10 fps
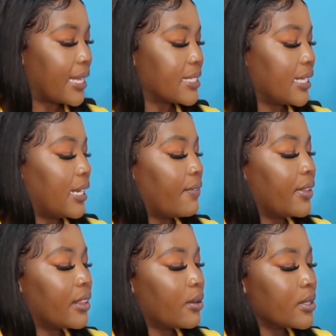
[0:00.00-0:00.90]
That's
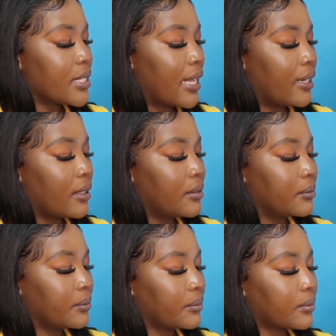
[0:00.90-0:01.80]

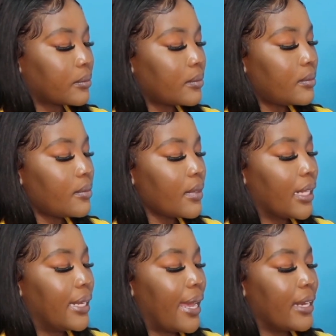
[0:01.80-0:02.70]

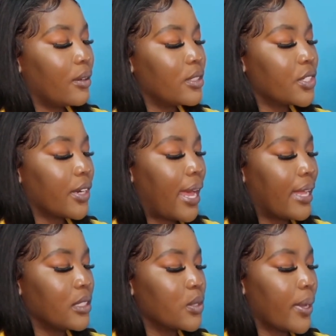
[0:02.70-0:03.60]

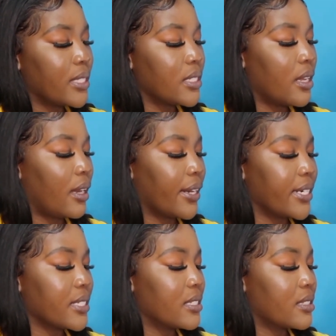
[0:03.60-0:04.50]
$11,920.